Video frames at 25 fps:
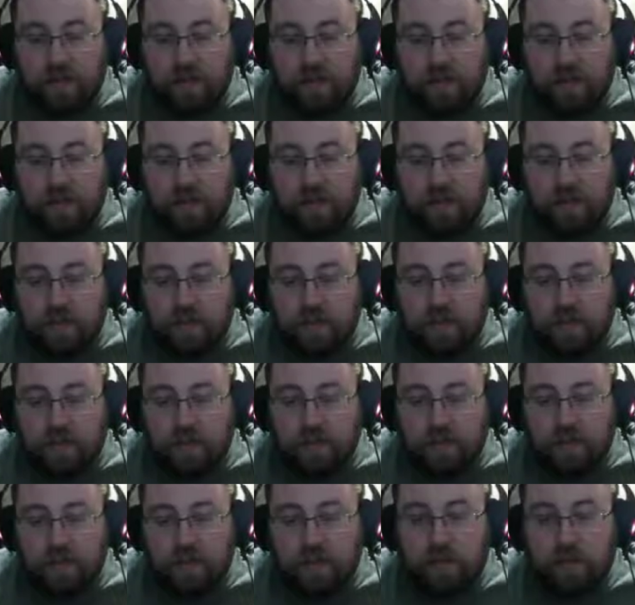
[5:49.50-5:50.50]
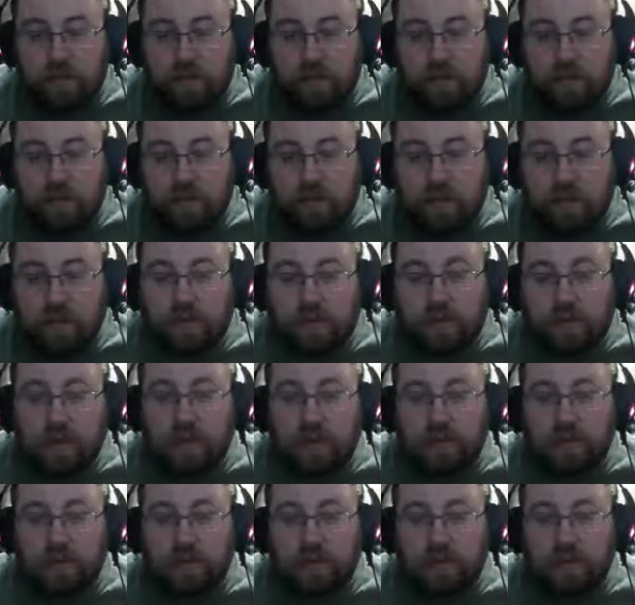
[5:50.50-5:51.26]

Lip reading: (silence)